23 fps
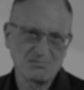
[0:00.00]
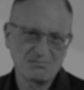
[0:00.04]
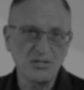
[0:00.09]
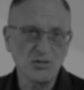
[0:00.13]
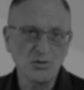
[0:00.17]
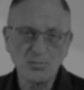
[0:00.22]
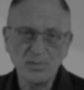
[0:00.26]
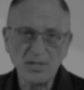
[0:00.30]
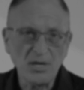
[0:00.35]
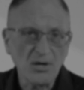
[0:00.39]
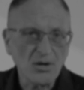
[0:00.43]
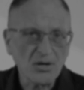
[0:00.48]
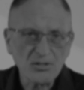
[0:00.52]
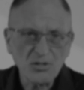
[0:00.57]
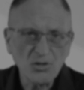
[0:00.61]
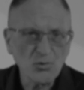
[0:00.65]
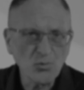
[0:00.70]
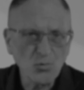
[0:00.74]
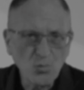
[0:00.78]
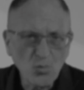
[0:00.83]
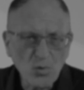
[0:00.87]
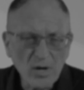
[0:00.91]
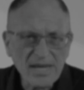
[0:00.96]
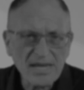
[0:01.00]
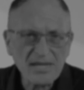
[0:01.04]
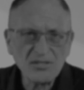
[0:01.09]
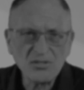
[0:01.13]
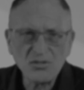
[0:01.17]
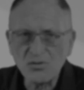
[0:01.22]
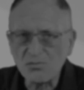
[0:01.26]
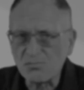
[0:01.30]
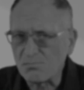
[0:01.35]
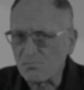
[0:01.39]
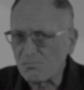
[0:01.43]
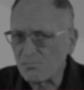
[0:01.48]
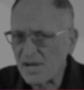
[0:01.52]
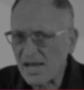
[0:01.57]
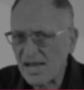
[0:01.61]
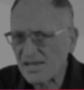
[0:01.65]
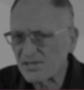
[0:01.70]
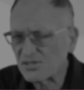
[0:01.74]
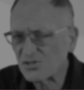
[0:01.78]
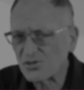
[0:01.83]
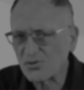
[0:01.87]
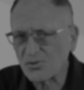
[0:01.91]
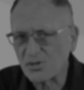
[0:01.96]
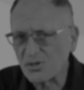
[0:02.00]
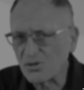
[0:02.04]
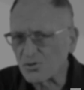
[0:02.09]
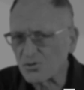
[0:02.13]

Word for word: And you'll be on your way to mastering